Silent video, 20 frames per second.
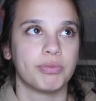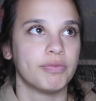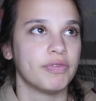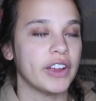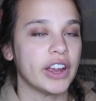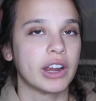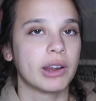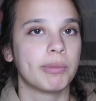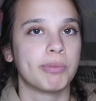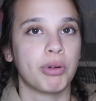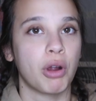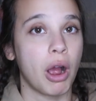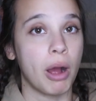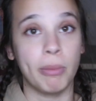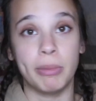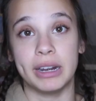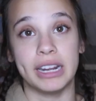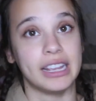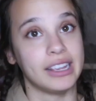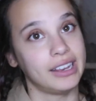very
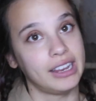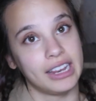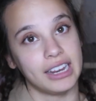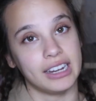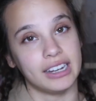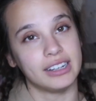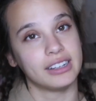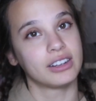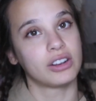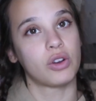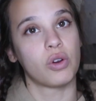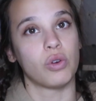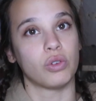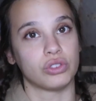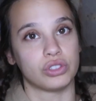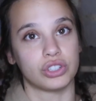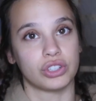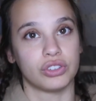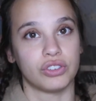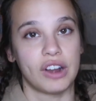prominent in
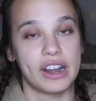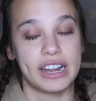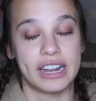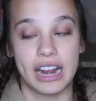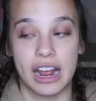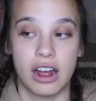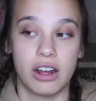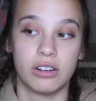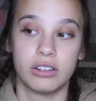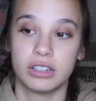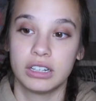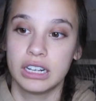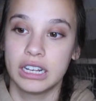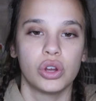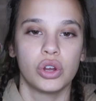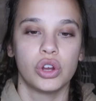culture right now